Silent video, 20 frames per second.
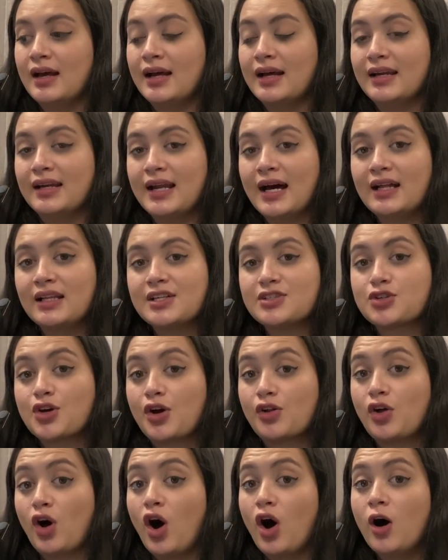Now let's
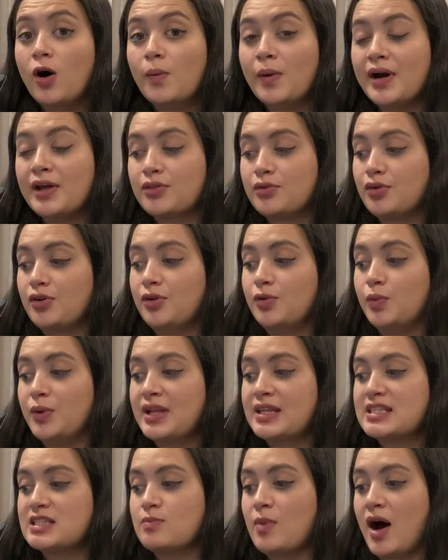go the whole way through
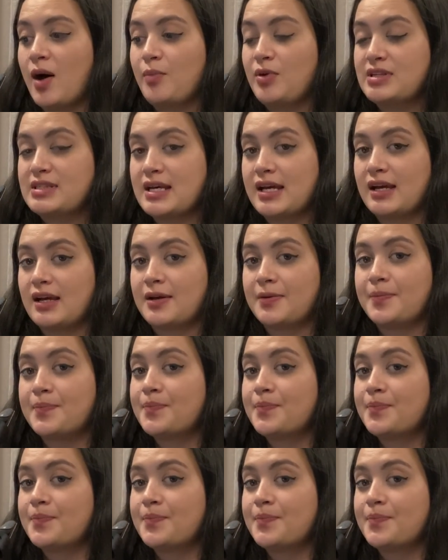with smart music.